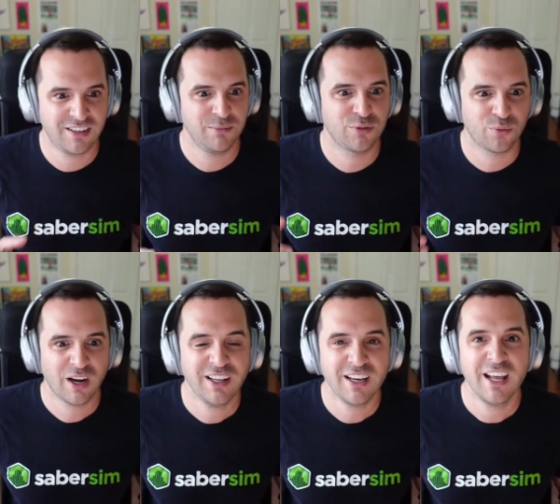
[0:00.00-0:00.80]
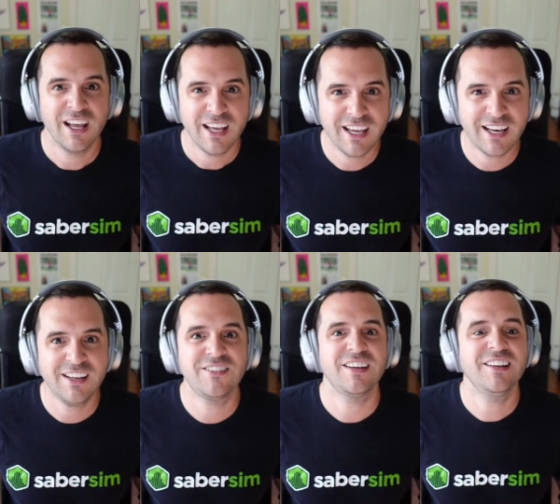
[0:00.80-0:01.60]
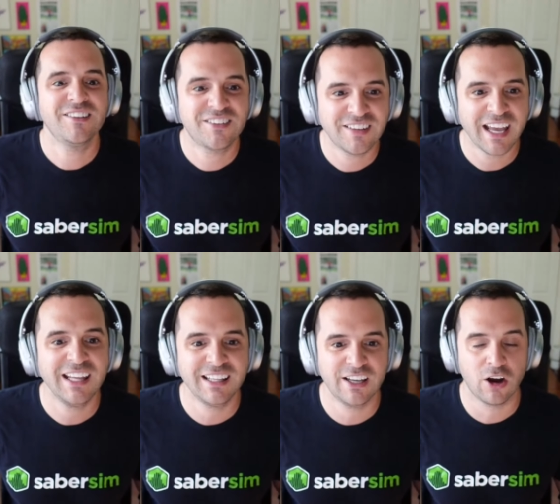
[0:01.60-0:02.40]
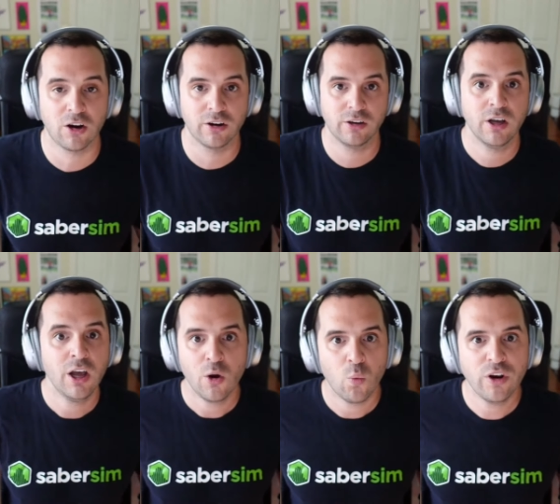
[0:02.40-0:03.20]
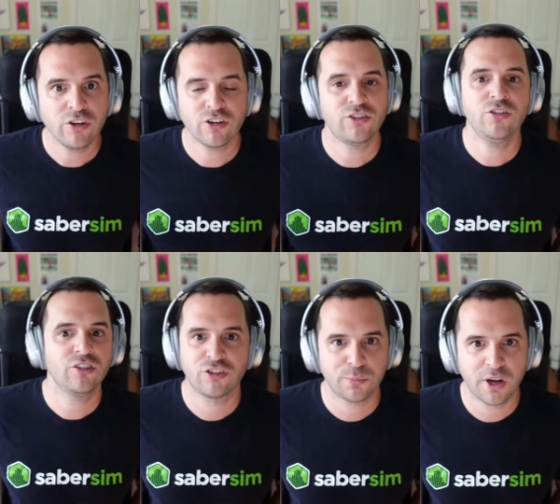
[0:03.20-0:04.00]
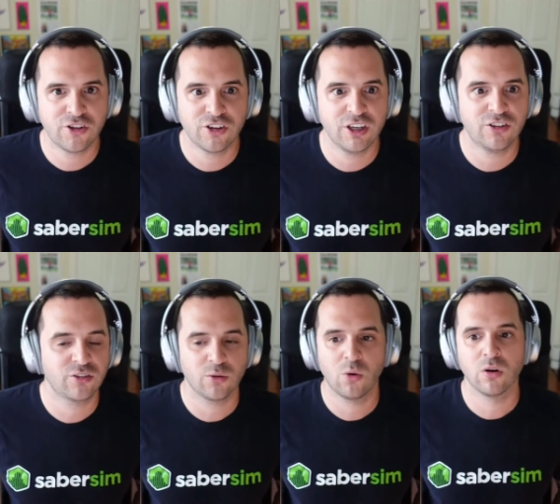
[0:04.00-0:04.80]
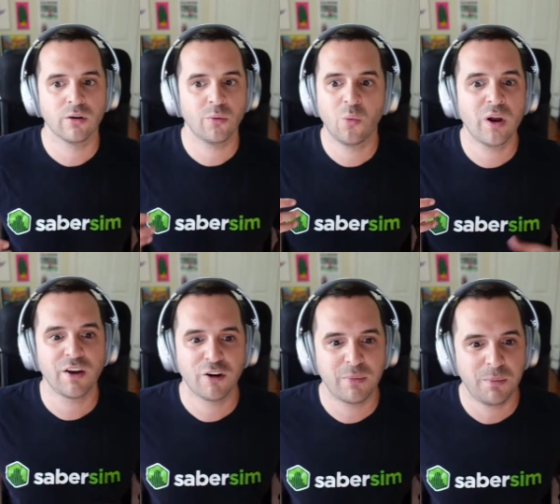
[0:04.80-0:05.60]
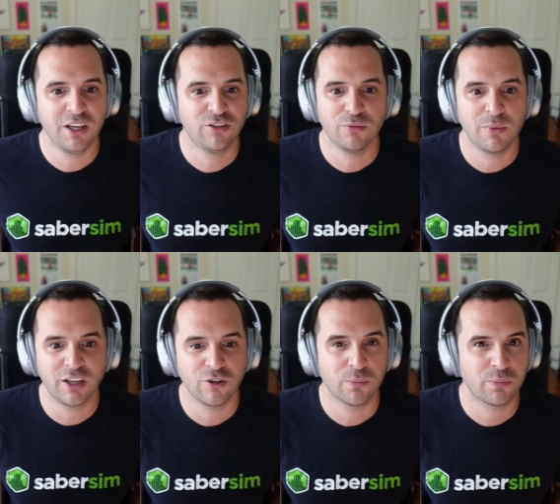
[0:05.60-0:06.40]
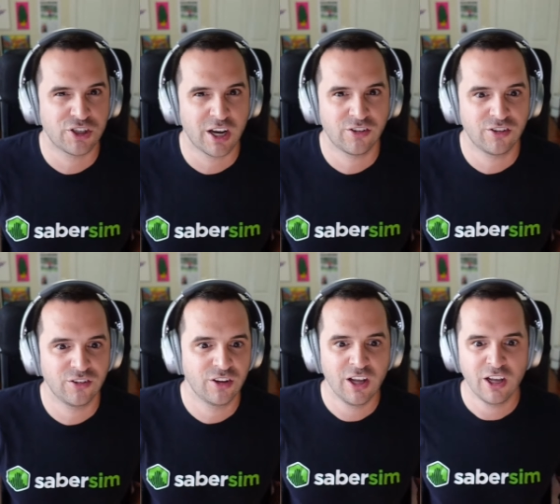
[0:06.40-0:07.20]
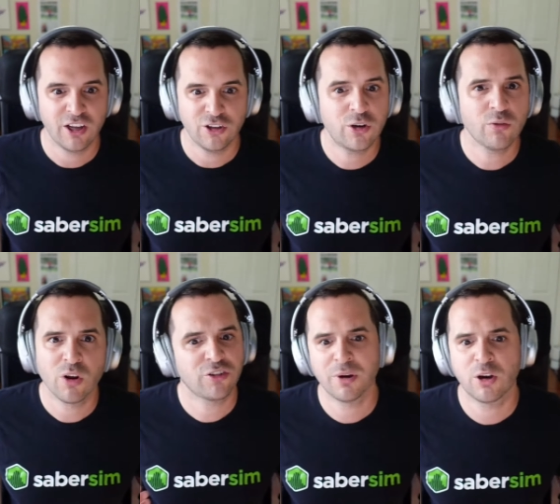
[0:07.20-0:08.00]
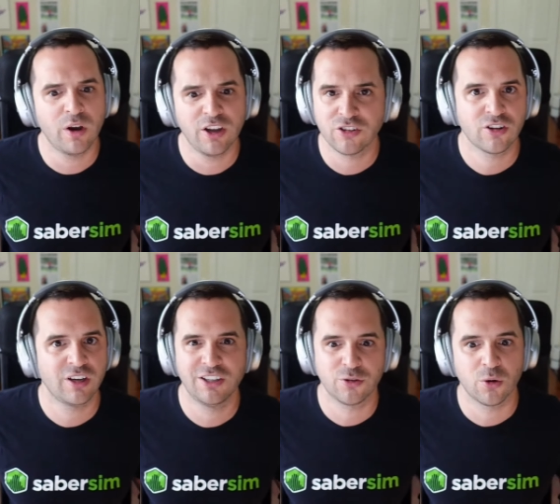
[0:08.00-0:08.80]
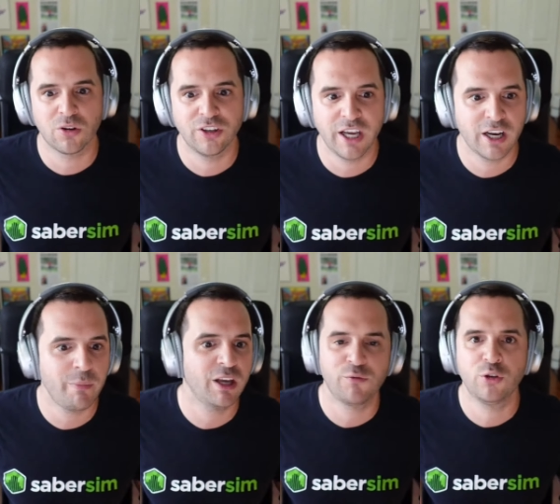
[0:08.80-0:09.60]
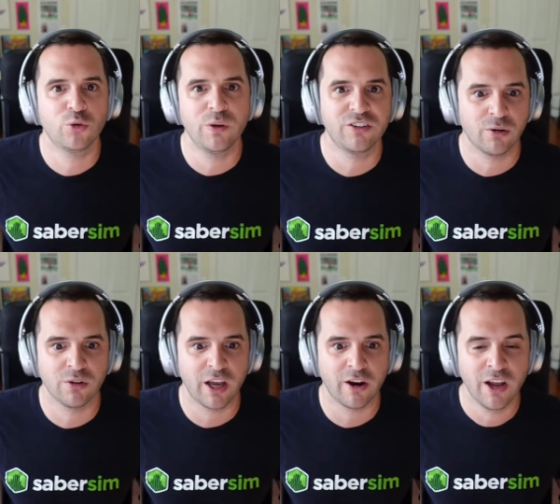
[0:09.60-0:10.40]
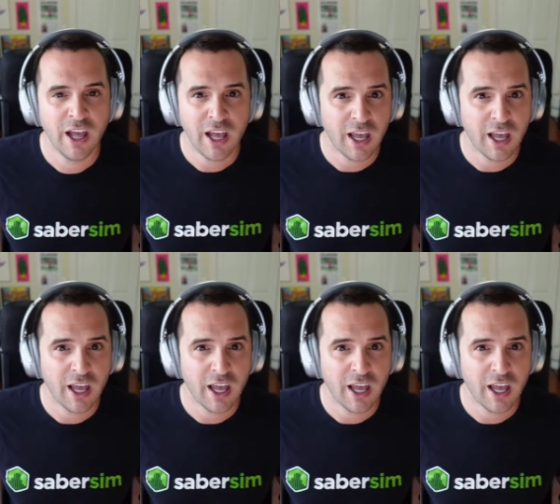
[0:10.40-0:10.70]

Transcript: sims right, it is insanely hard. When you're just using spreadsheets or whatever it may be to make your projections, you can run some equations on historical data, make a few tweaks here or there,